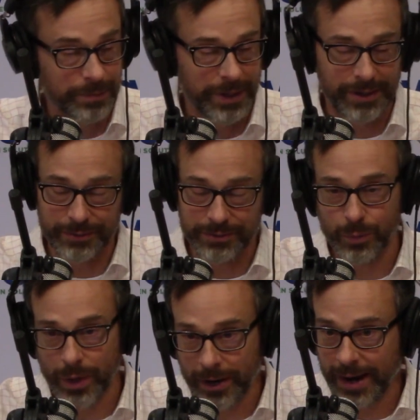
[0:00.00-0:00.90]
I don't want to say
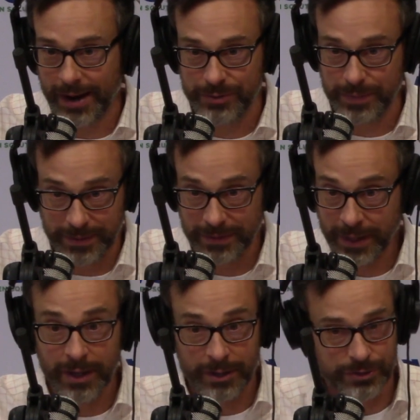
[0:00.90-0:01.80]
warehouse, but a
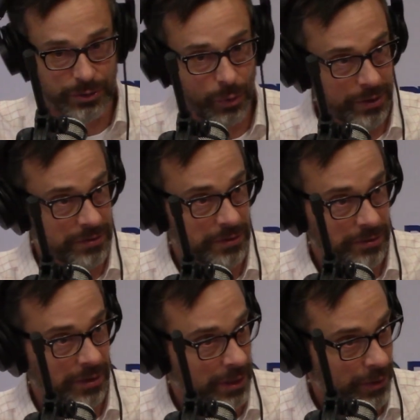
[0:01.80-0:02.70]
storage
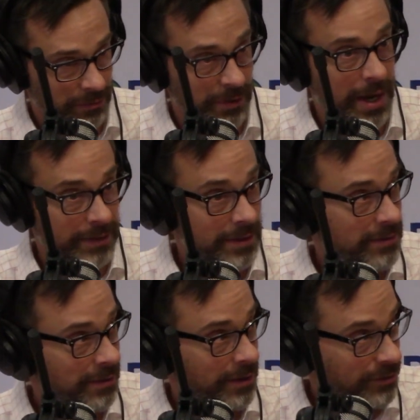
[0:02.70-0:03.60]
facility where they've got
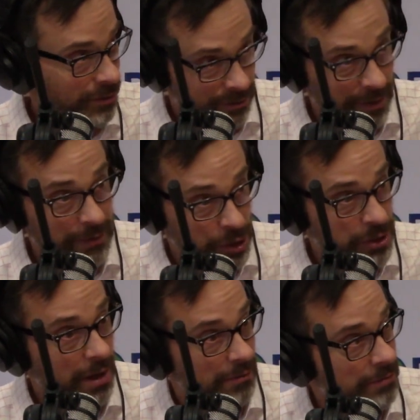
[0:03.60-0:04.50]
these things sort of on the
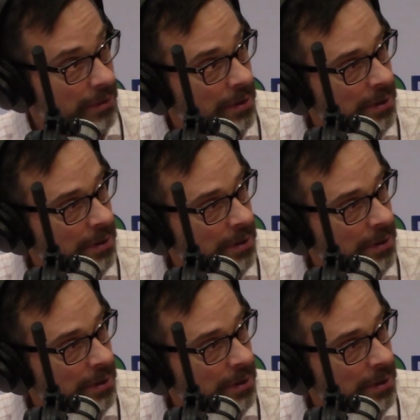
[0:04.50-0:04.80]
shelf.